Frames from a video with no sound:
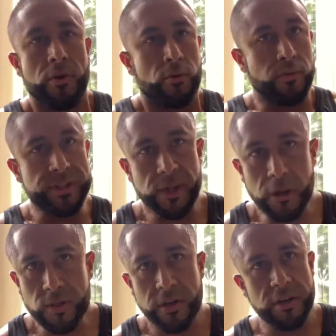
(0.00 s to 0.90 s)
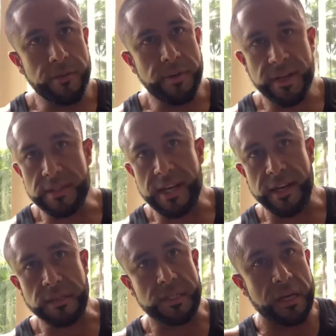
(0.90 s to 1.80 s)
Results are gonna be
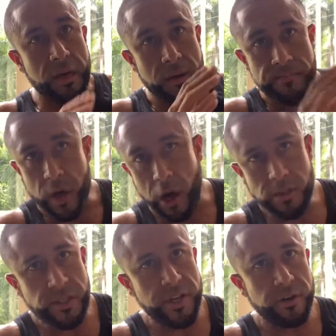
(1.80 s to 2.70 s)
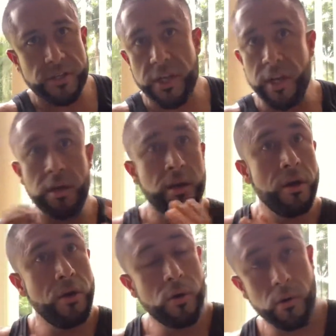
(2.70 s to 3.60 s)
intense. On TRT
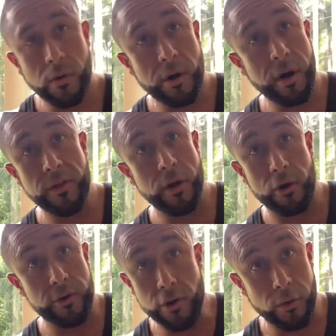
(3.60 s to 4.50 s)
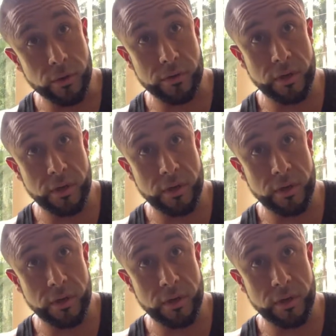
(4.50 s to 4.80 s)
or no,